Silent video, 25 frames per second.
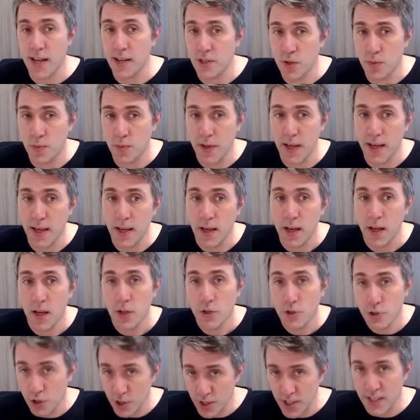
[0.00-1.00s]
to be
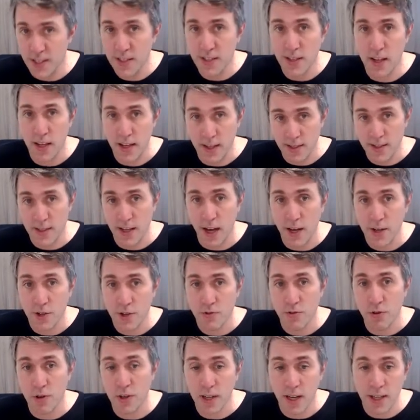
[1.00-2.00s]
just inside
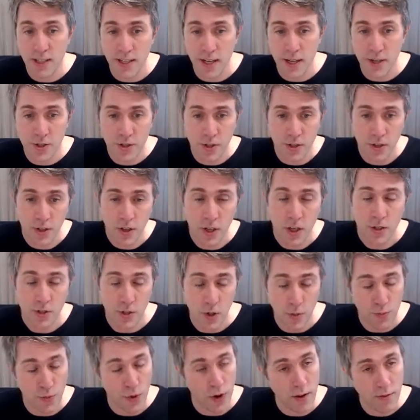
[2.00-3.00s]
your organization,
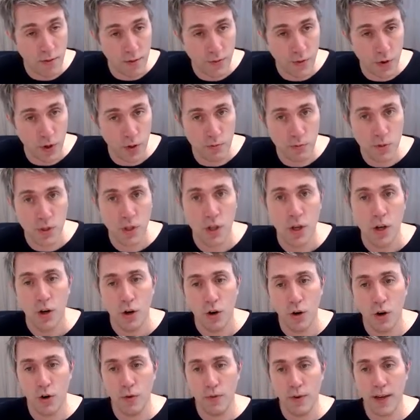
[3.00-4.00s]
so private forms,
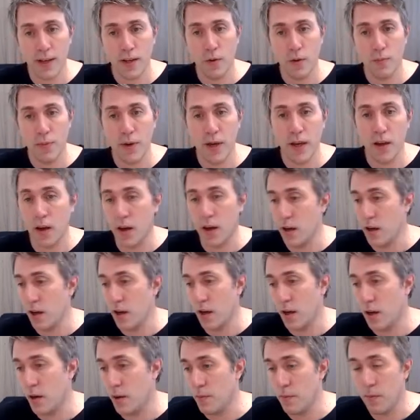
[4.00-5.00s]
or they can be
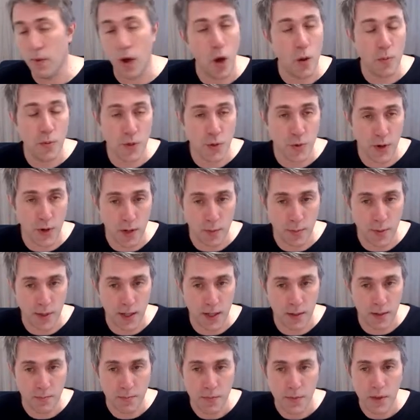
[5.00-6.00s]
open to
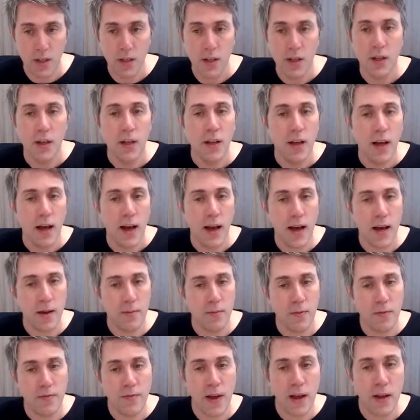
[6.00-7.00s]
anybody.
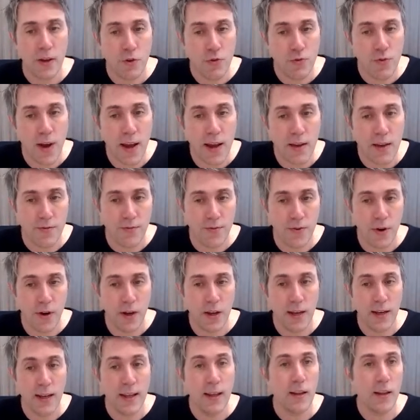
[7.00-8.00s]
They're great for
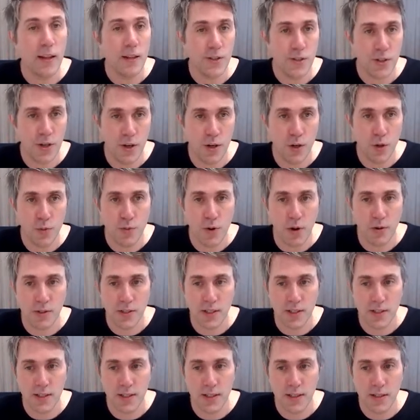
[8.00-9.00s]
little internal
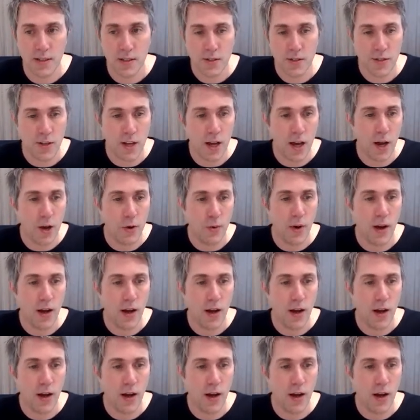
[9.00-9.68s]
processes. So